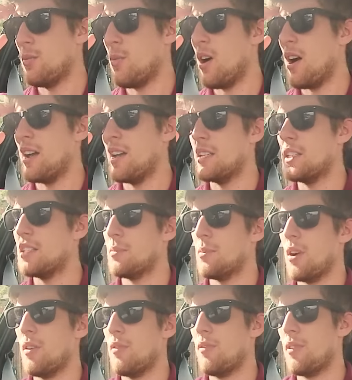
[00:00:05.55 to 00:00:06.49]
way to
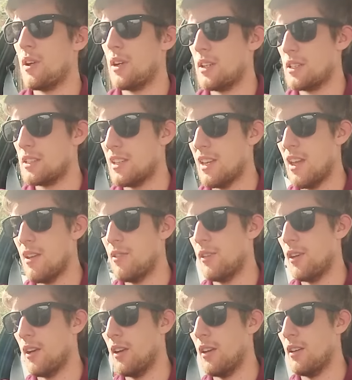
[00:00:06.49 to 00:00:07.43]
my first
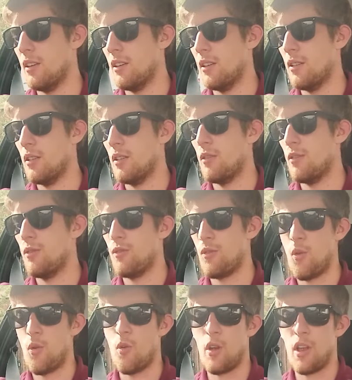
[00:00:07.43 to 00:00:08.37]
ever
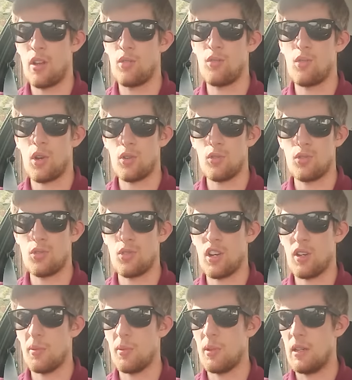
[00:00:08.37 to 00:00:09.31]
4N road
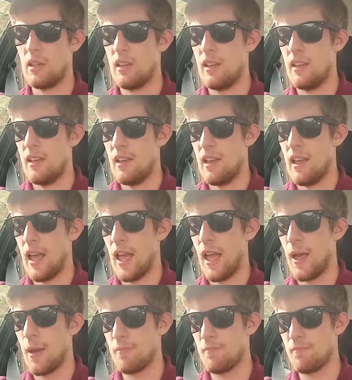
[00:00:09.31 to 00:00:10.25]
trip.
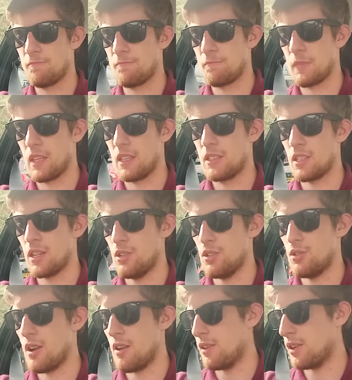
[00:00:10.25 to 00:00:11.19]
So
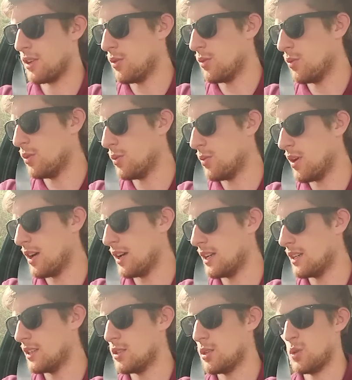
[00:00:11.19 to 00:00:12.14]
travelling all the
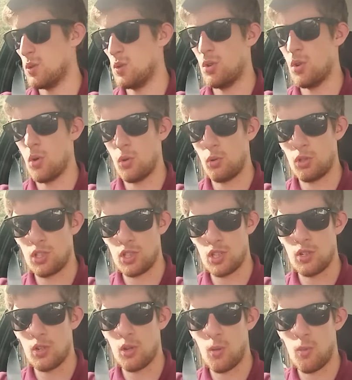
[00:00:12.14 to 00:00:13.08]
way to
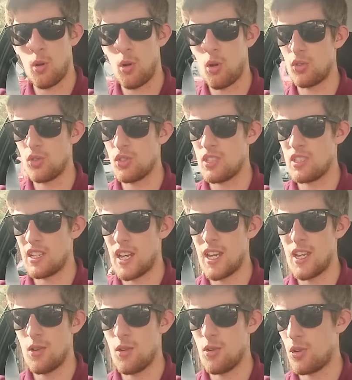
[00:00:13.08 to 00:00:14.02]

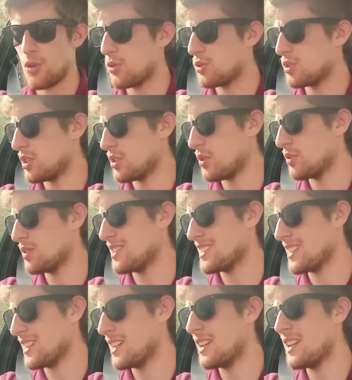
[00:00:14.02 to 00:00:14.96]
Gorleston-upon-Sea, or
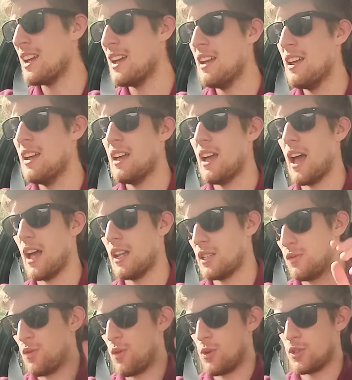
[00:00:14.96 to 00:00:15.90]
Gorleston-on-Sea, to
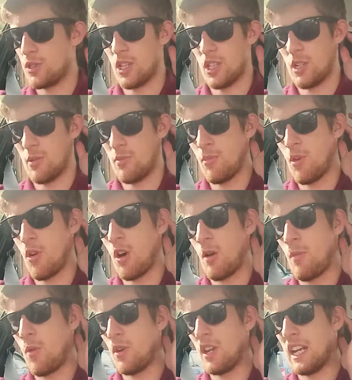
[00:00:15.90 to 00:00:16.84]
Forsyth
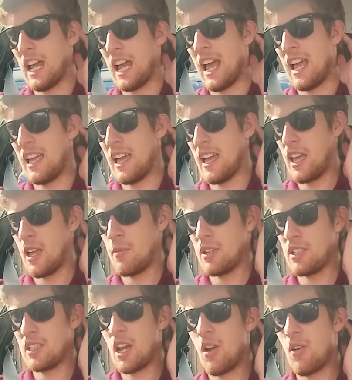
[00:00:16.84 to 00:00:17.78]
tomorrow morning at 8 a.m.
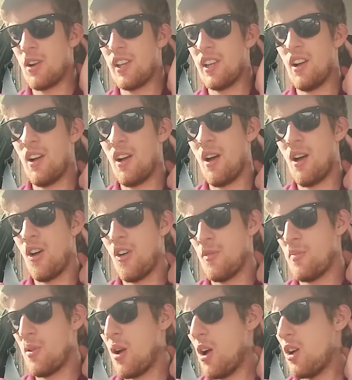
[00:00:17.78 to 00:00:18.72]
It's currently
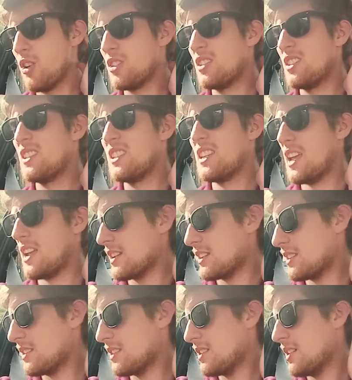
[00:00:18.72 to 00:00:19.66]

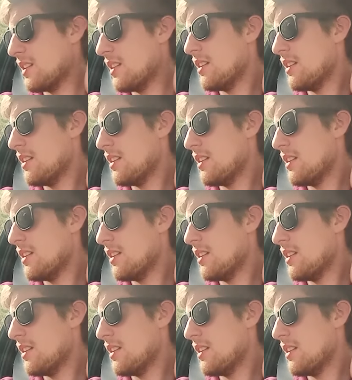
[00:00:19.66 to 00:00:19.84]
6:30,